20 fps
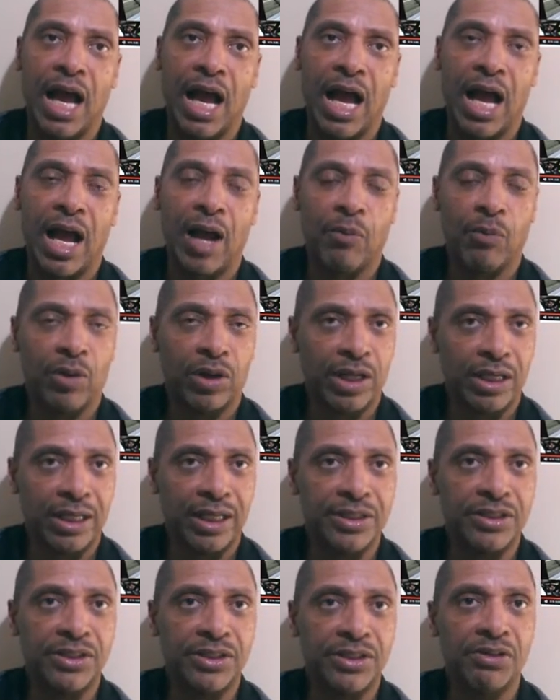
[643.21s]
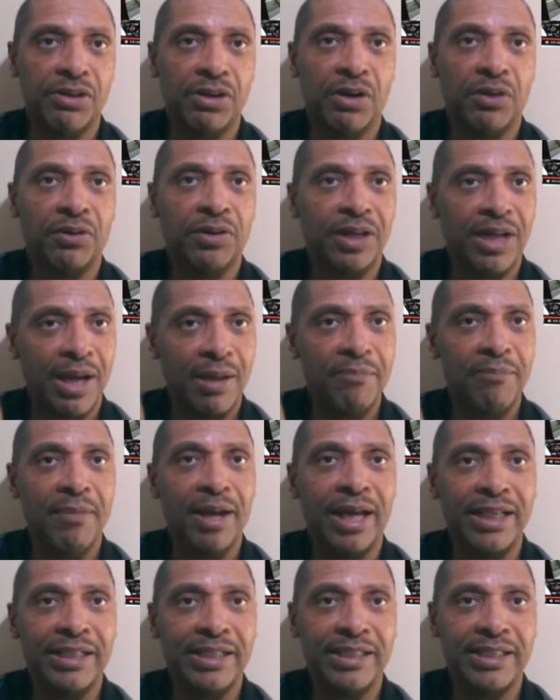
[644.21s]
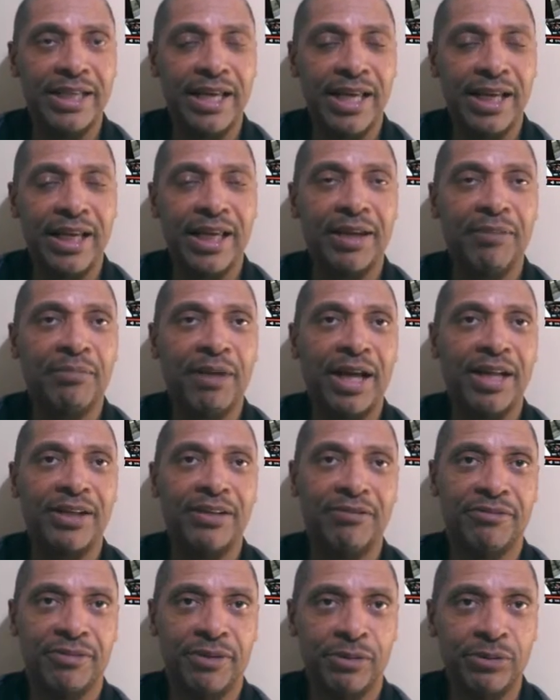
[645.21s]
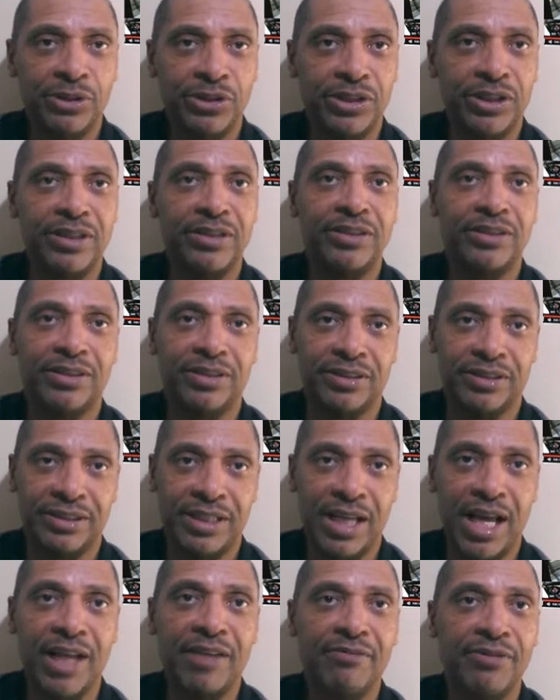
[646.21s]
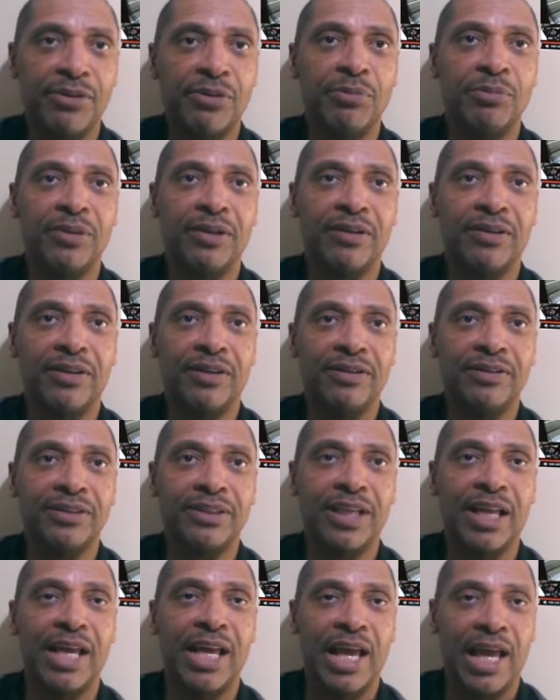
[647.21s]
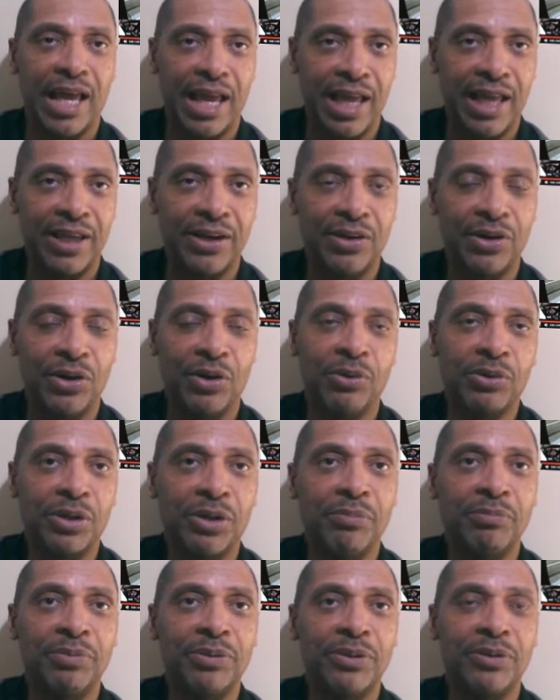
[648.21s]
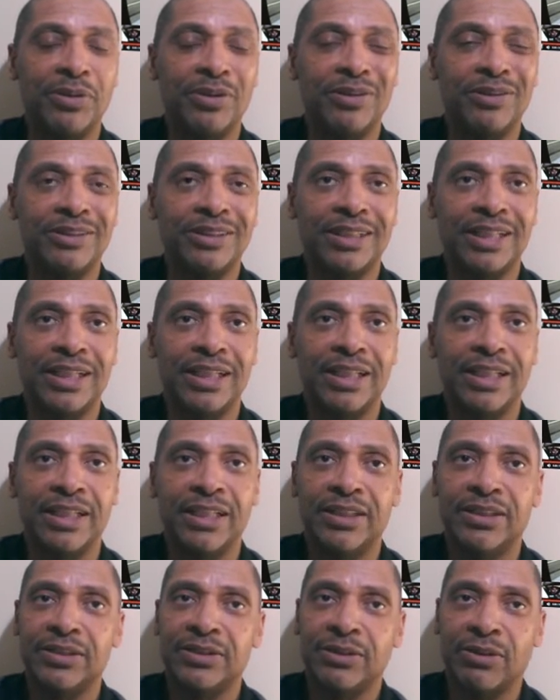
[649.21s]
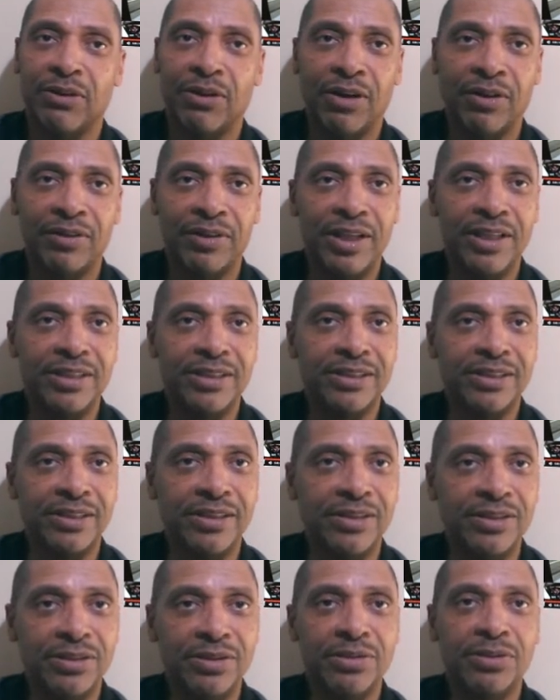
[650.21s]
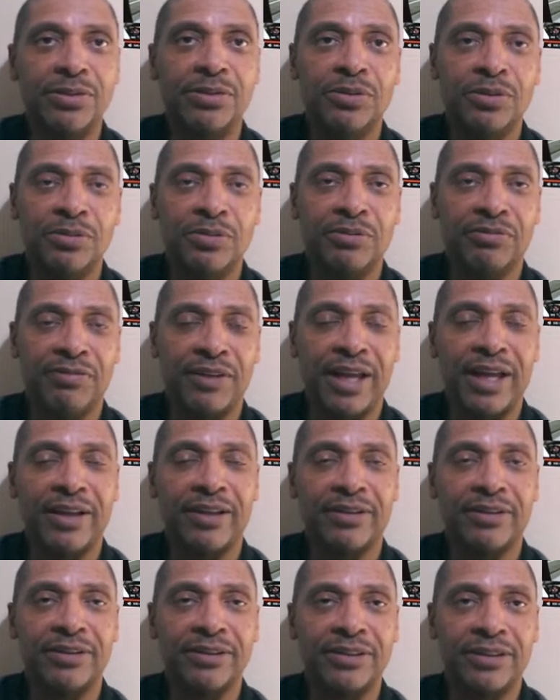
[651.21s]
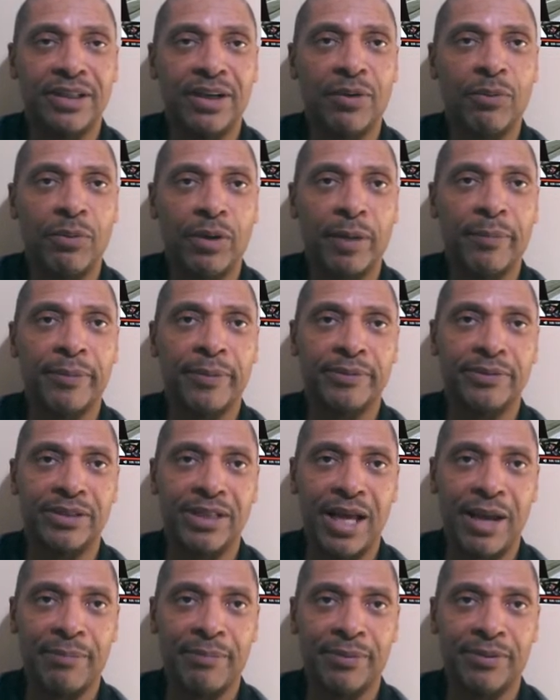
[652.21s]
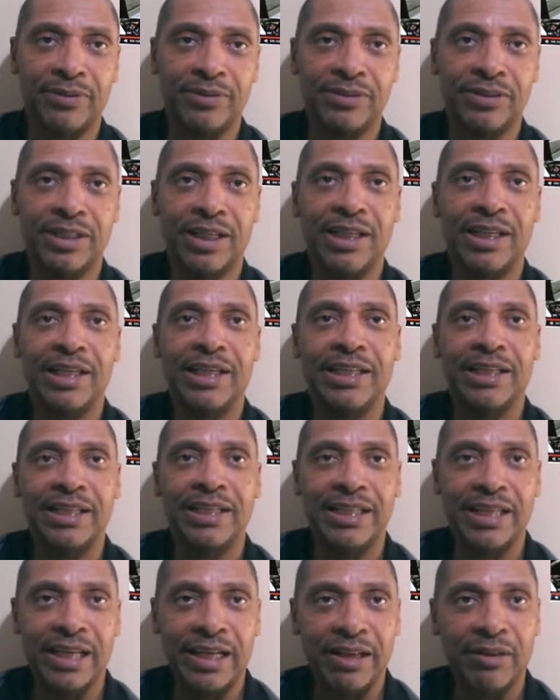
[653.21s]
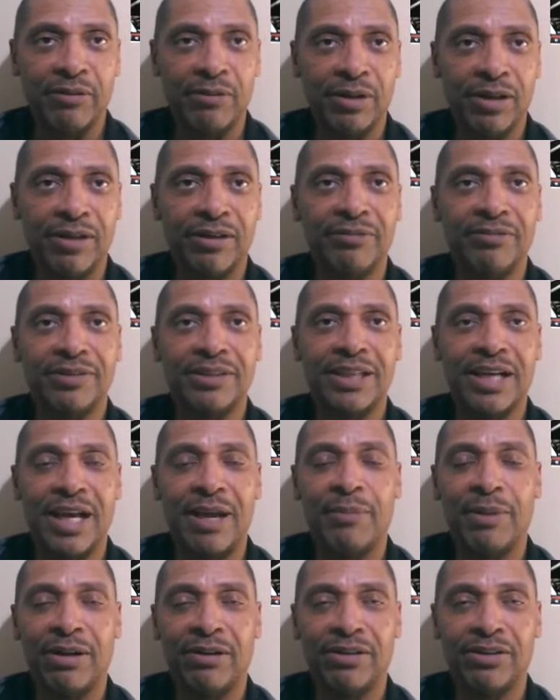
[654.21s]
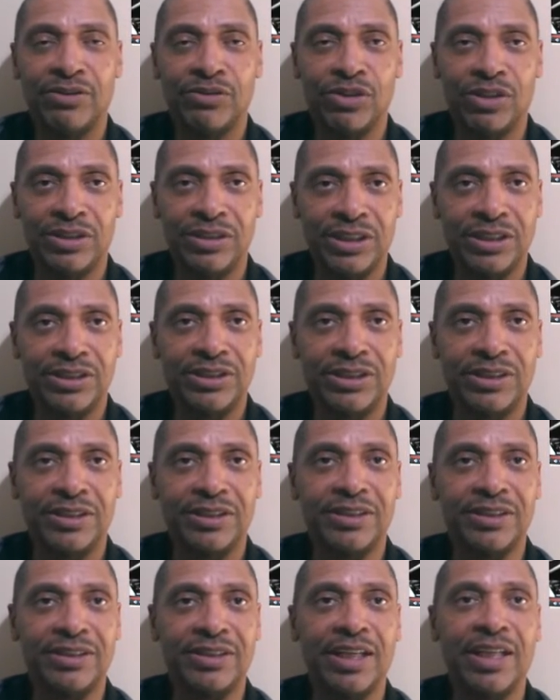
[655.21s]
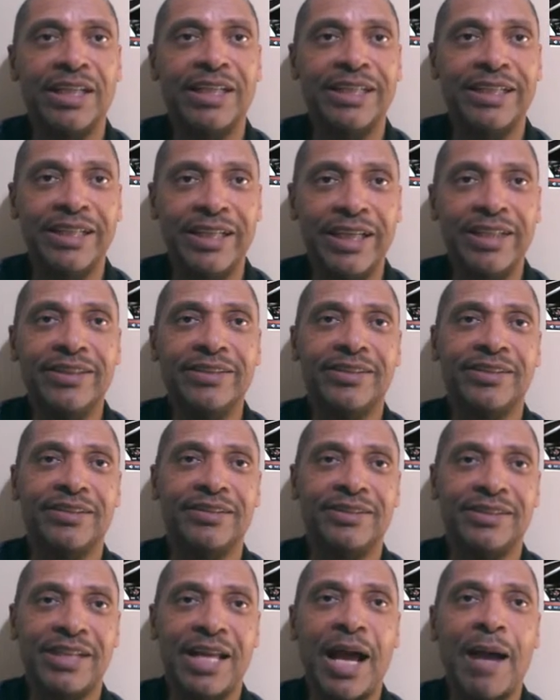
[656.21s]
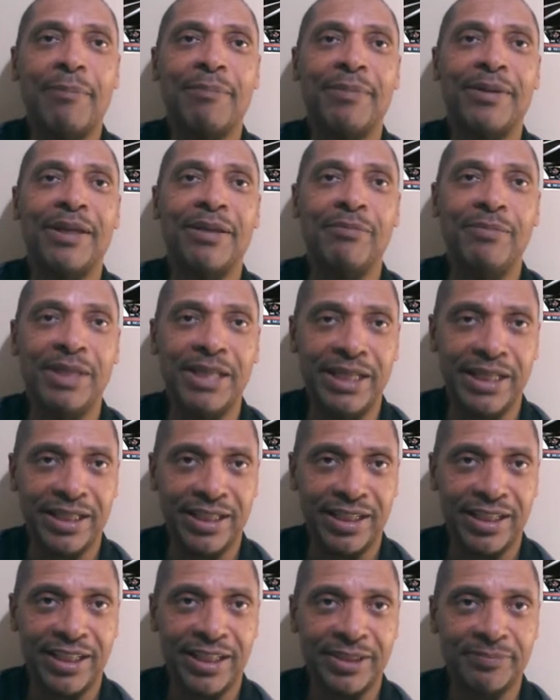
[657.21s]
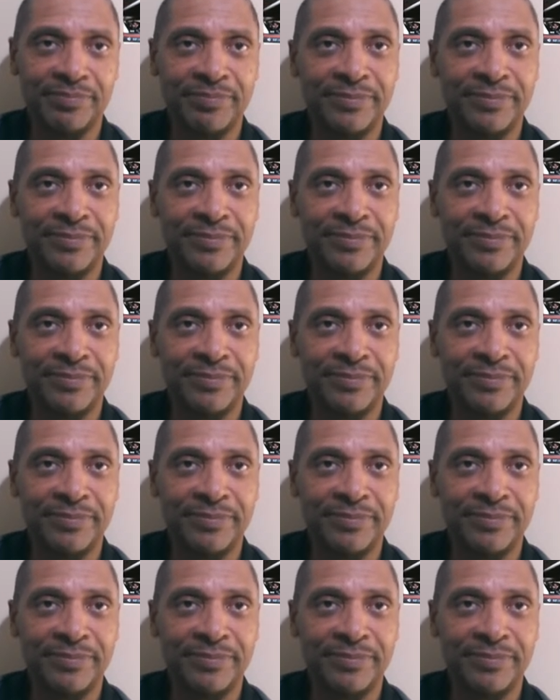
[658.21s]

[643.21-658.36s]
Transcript: I want to let you know that I'm maintaining my devotion to side view mirrors and no computers. So all these new fangled young whippersnappers getting rid of time honored traditions needs to stop immediately.